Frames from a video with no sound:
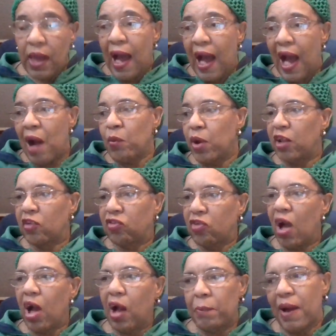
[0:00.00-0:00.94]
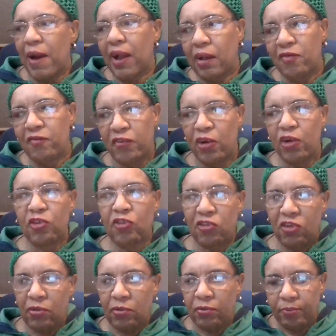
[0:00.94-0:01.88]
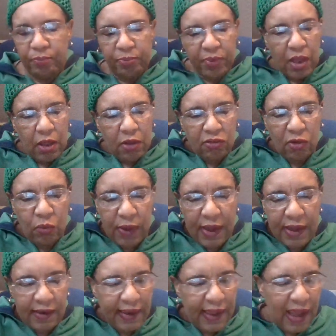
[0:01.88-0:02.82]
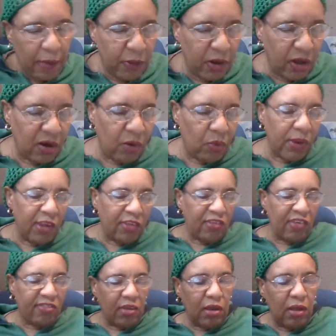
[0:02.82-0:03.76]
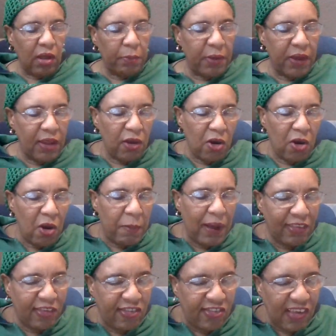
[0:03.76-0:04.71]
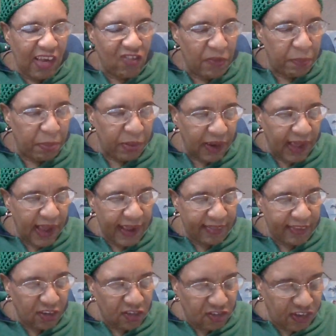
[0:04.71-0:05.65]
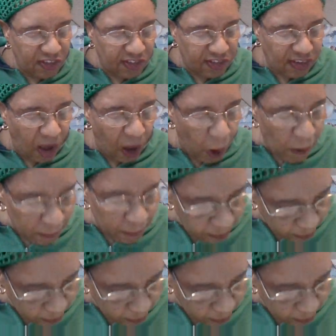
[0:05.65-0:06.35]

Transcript: I want to talk about conversion. So right now I'm going to read just a little bit here about the seventh plague that she saw.